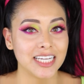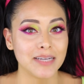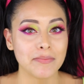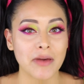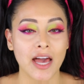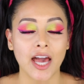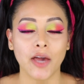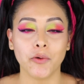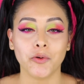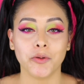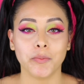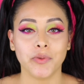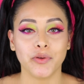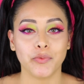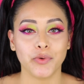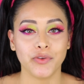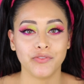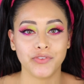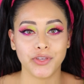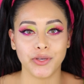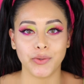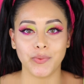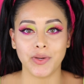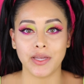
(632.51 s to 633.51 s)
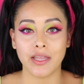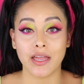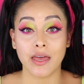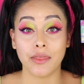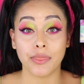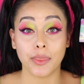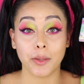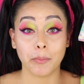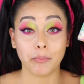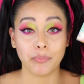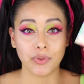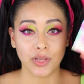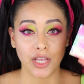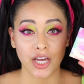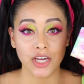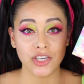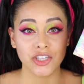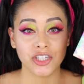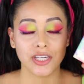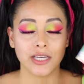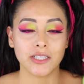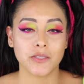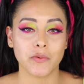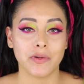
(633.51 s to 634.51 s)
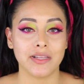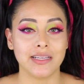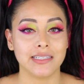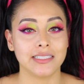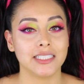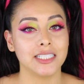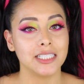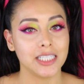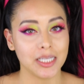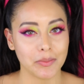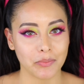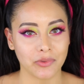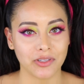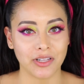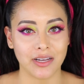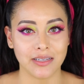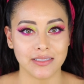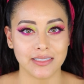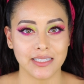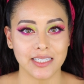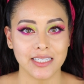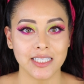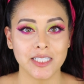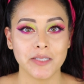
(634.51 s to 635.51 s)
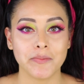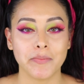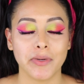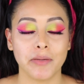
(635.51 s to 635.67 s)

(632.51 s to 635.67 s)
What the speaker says: up, I will be reviewing the blush as well as the lip glosses,